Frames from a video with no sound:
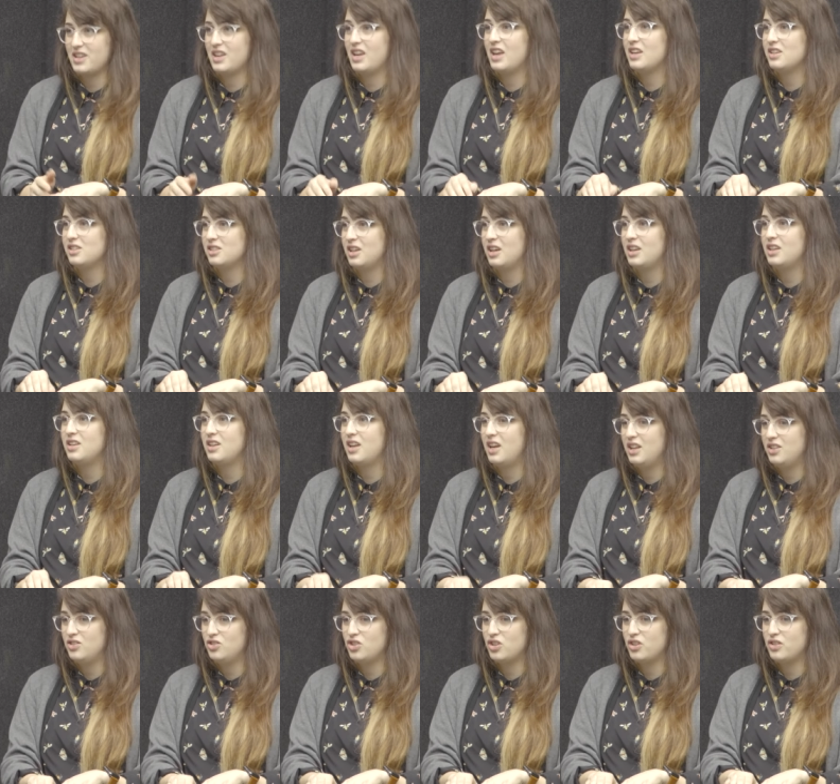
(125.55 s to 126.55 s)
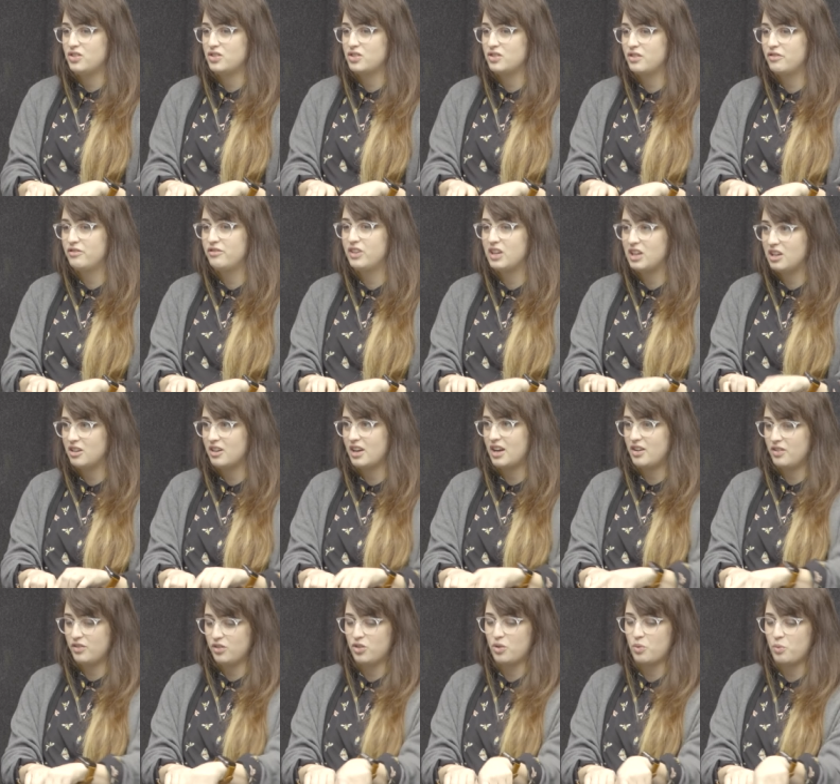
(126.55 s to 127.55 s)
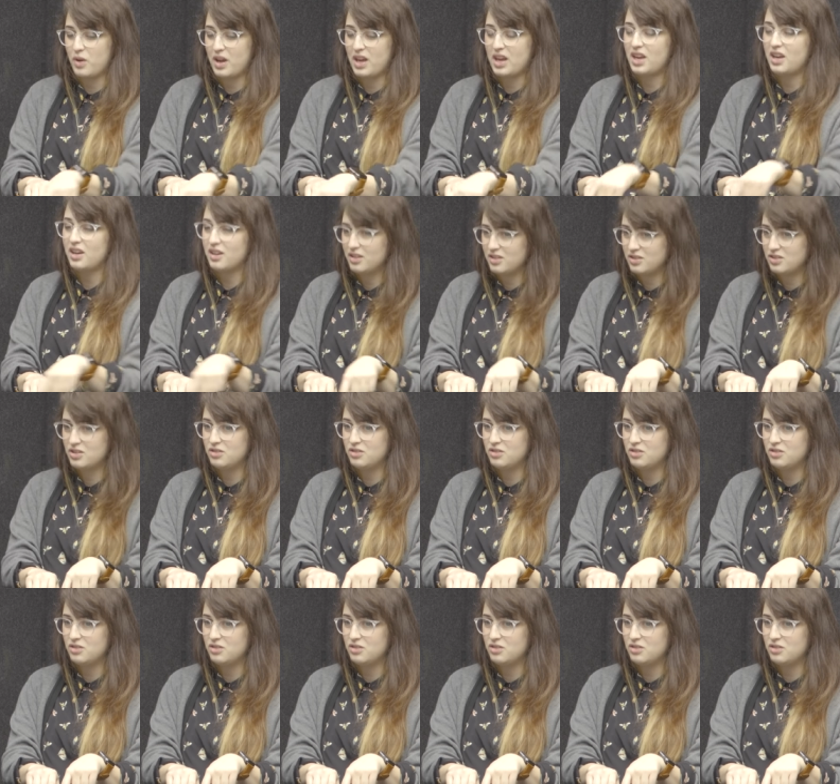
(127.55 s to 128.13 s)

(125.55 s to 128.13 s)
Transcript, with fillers: to get done and just figure out the way